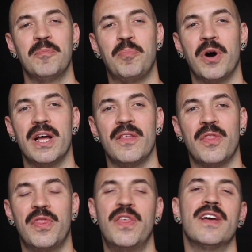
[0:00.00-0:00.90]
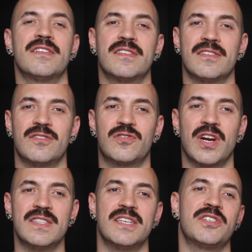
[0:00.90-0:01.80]
But this
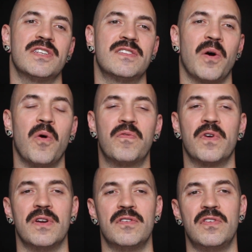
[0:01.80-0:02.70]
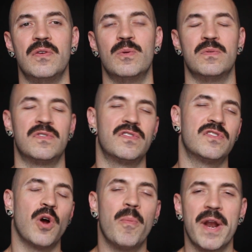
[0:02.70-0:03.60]
transitions over into
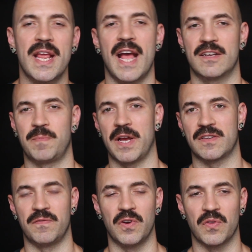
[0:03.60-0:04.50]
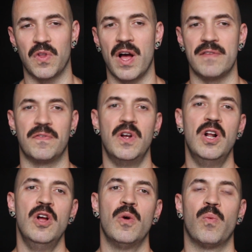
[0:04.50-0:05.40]
so many aspects of your life.
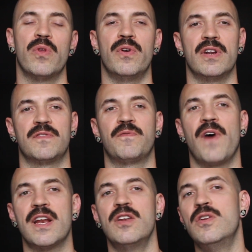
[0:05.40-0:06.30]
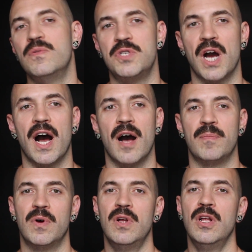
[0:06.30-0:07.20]
whether it's finding a new
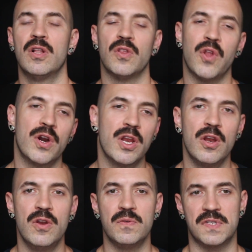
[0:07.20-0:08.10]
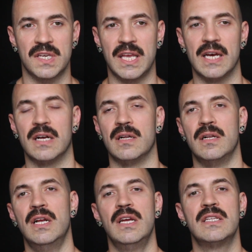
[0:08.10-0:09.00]
job, learning a new
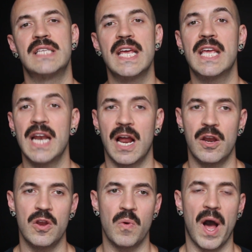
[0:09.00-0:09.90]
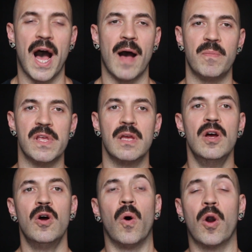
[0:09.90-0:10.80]
skill, taking on a new hobby,
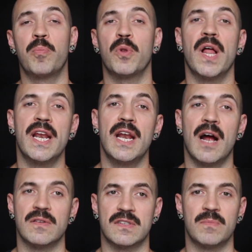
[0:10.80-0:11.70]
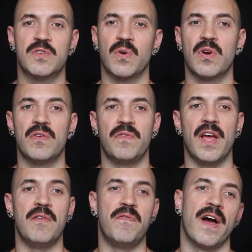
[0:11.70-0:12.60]
or planning out some sort of
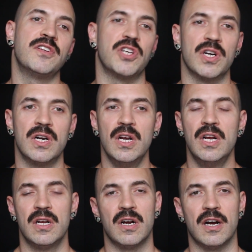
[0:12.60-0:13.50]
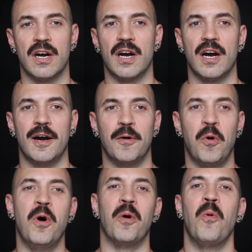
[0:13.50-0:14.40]
adventure,
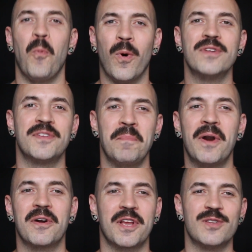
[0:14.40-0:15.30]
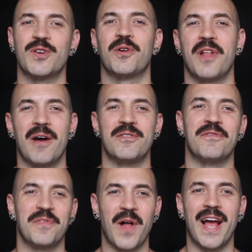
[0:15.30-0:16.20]
once Americans are allowed to
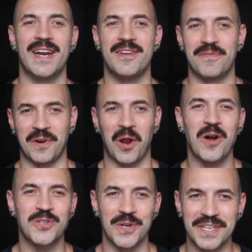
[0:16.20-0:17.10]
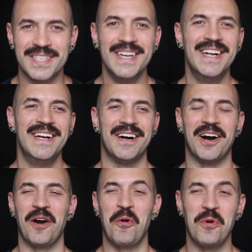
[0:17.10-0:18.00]
fly to different countries,
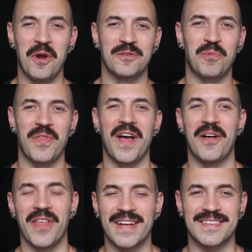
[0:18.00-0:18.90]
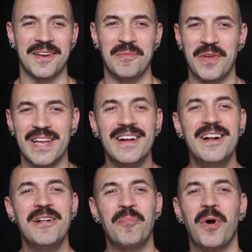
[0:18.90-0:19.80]
who knows when the hell that's gonna be.
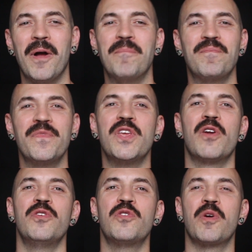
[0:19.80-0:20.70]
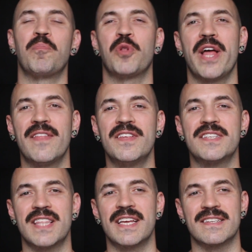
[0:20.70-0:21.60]
But you know, you can plan
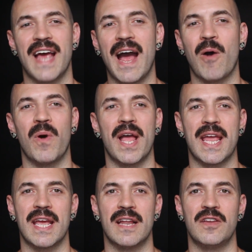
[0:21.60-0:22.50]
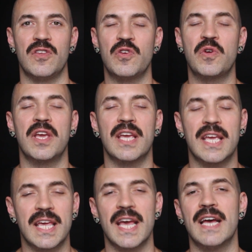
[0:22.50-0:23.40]
these things out and you
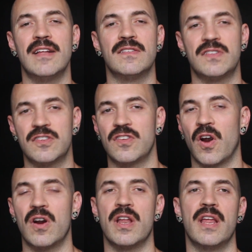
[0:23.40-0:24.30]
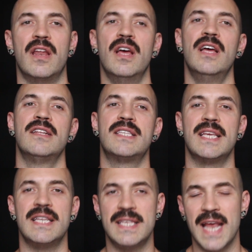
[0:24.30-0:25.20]
can get started
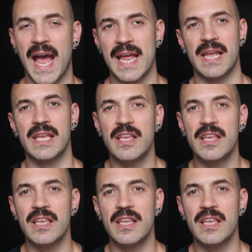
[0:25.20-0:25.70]
today.